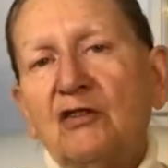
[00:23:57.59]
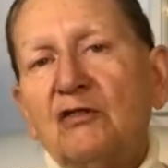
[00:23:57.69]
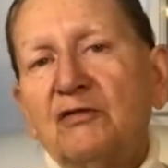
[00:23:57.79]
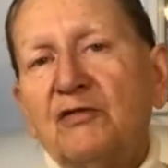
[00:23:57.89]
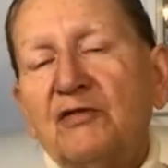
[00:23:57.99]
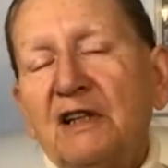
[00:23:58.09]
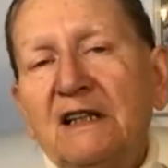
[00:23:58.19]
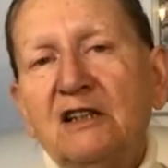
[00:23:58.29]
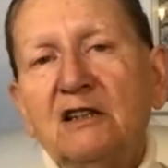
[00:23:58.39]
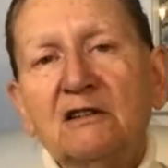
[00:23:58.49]
of
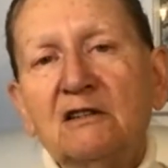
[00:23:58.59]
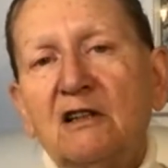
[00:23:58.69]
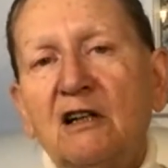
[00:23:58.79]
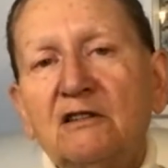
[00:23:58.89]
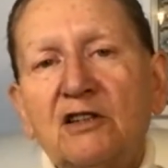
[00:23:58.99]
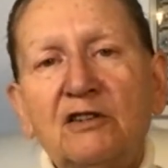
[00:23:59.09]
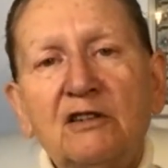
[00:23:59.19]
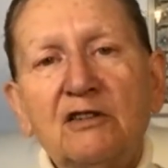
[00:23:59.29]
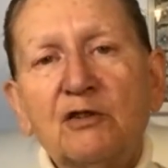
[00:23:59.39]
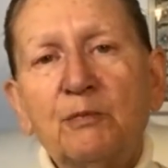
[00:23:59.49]
Indian culture and